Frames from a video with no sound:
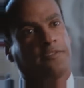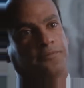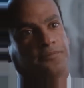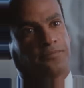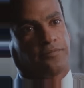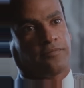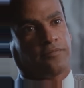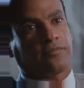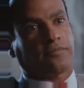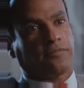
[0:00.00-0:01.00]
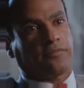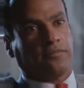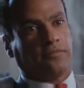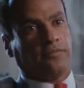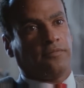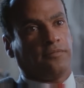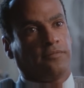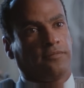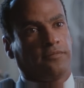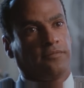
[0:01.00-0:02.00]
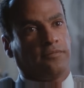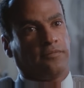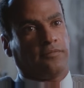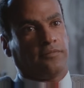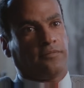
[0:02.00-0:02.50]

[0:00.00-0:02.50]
been convicted. Seale is under indictment.